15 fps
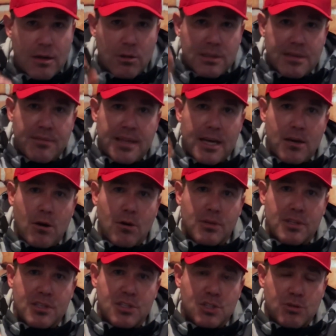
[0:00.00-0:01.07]
I'll leave that all in the
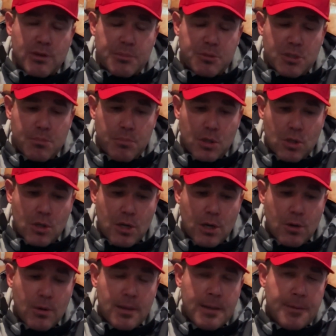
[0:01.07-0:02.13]
description
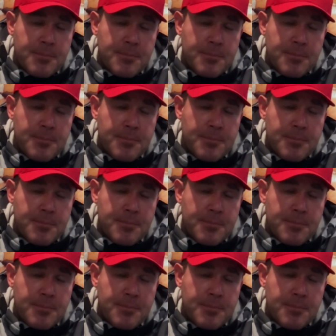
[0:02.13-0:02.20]
below.